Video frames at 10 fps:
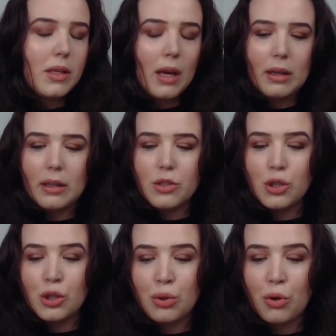Yeah, let's
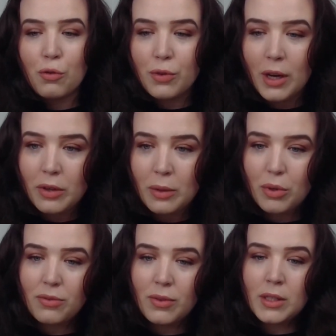just talk very
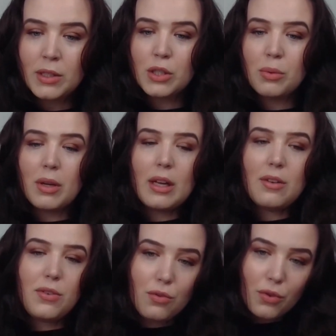briefly. So
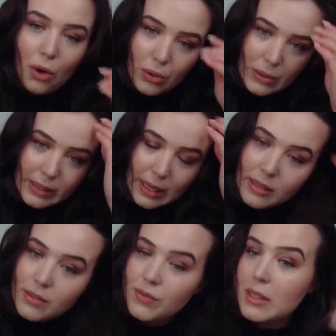if you've got to the
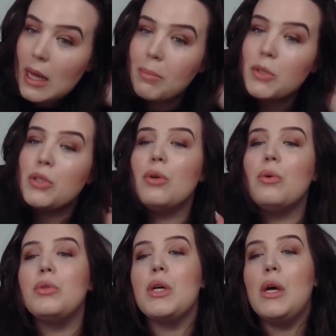end of this
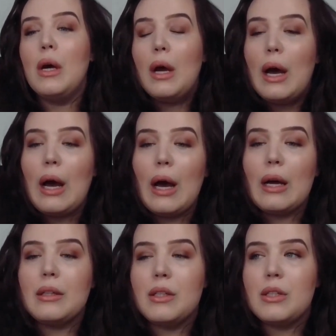episode
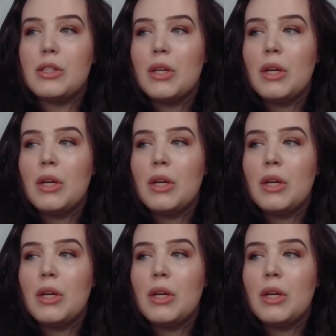and